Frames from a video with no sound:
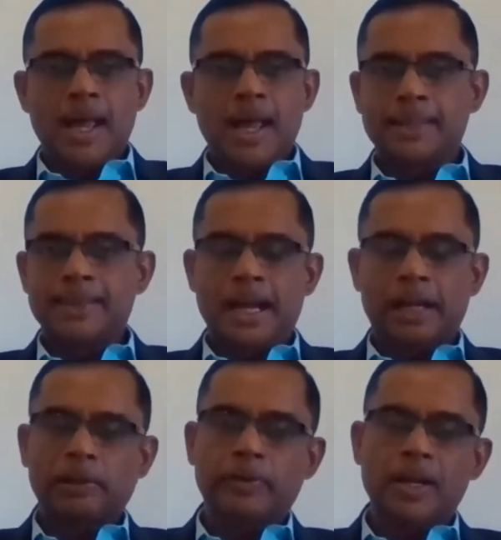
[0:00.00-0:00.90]
And
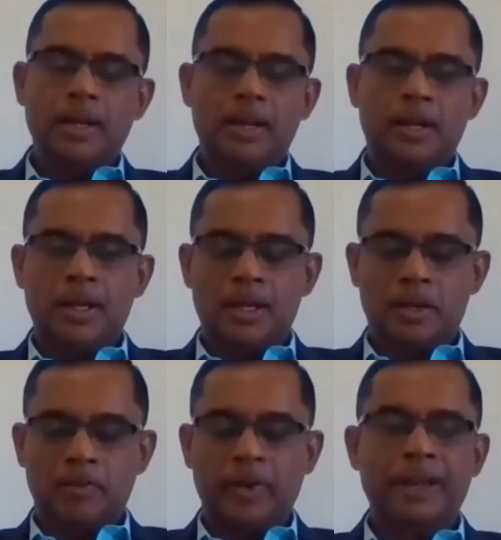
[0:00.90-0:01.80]
that will
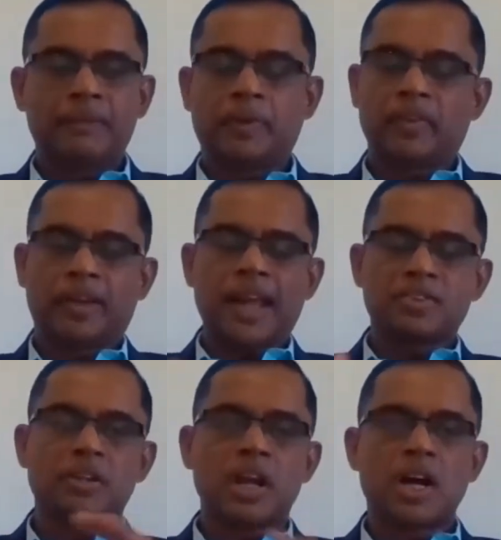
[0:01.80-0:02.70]
uh, really, because it
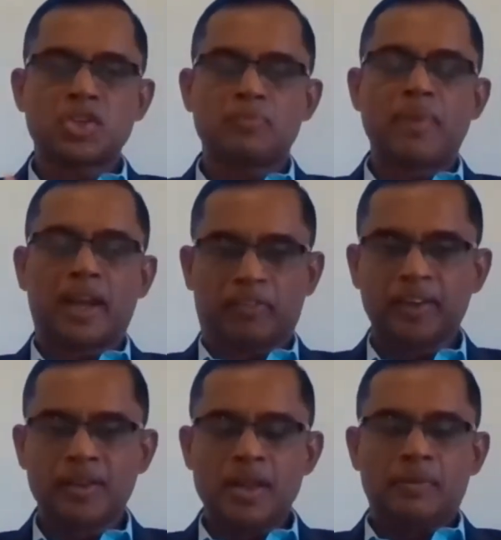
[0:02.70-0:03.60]
has lots of benefit,
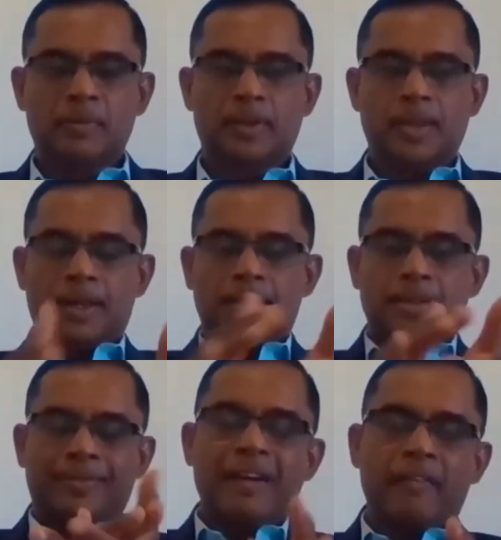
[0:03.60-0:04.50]
the, the
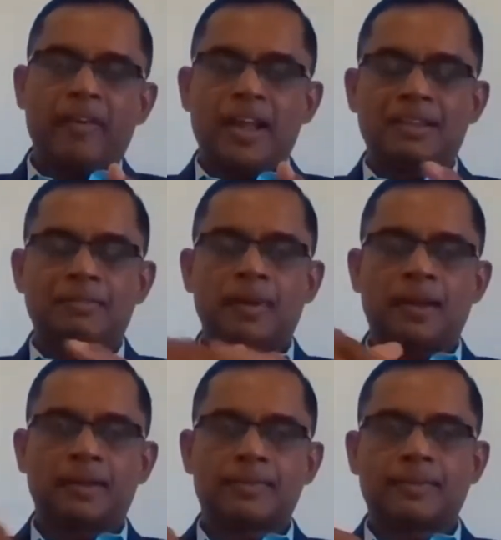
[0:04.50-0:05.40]
sun rays
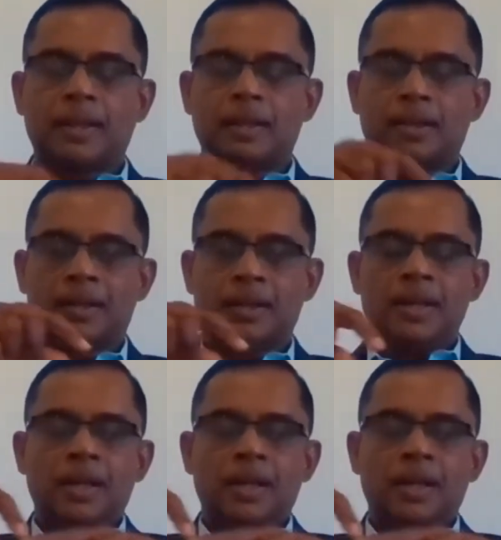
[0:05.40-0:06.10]
works uh,